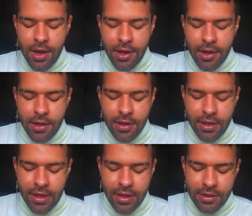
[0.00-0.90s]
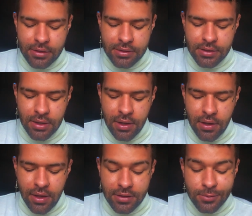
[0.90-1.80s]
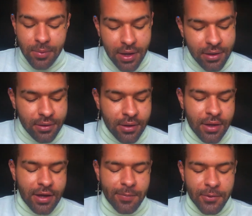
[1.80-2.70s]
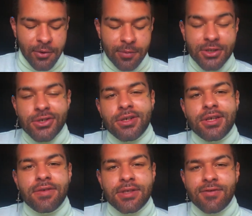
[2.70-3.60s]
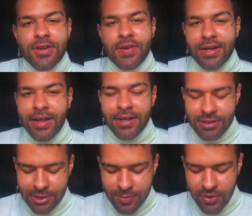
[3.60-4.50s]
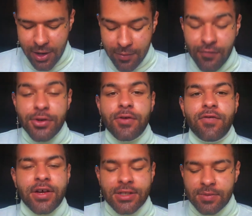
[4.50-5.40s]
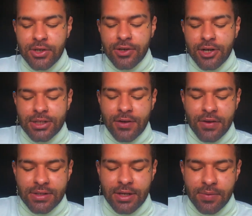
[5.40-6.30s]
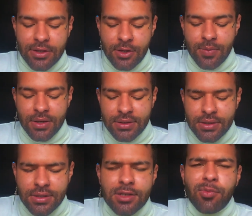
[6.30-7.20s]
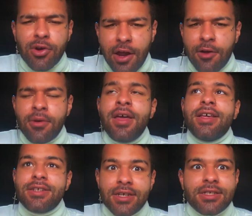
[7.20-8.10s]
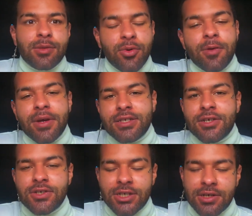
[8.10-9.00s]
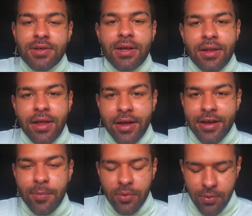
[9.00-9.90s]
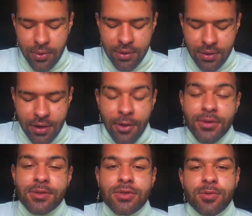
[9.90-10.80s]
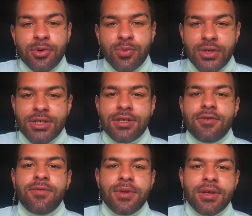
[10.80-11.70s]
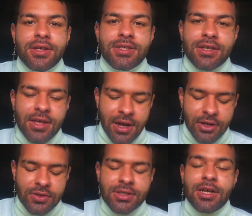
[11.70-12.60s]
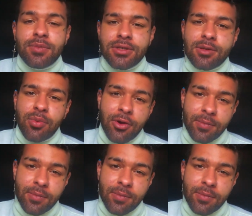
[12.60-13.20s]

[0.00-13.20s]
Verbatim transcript: And as well, Capricorn, be sure to give this video a like and subscribe if you do find some tarot cards that resonate with you, because it does support my tarot channel a lot, Capricorn, and I always am super appreciative when you guys take that extra step to support